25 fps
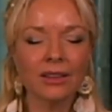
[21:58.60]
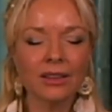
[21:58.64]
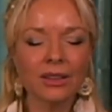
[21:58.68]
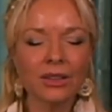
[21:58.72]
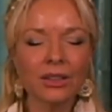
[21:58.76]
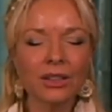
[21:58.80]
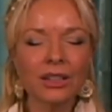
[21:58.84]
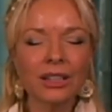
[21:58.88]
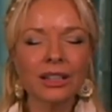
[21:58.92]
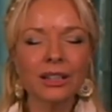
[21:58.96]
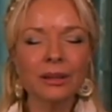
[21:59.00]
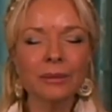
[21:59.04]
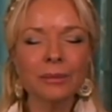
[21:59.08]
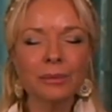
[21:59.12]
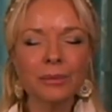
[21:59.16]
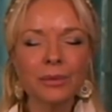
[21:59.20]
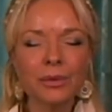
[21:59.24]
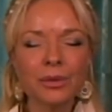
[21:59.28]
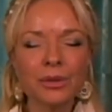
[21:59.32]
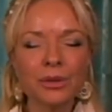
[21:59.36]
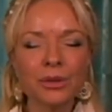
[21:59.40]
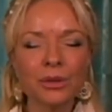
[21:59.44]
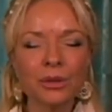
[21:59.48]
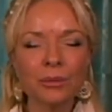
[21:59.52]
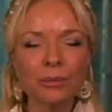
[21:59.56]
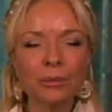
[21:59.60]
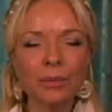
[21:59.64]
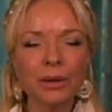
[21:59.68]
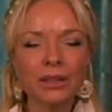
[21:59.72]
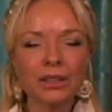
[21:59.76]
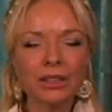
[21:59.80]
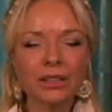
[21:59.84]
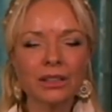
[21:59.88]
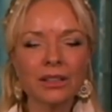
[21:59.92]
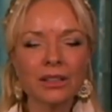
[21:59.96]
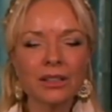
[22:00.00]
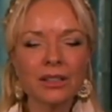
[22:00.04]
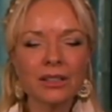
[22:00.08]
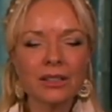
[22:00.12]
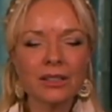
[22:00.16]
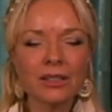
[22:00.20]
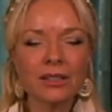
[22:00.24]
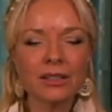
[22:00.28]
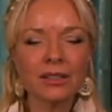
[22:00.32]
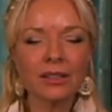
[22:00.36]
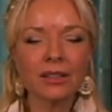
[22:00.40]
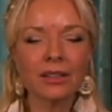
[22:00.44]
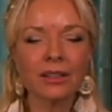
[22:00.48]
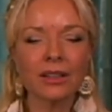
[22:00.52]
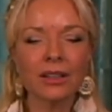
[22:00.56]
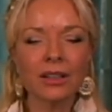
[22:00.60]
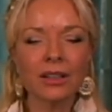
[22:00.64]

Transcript: Your hips, your buttocks.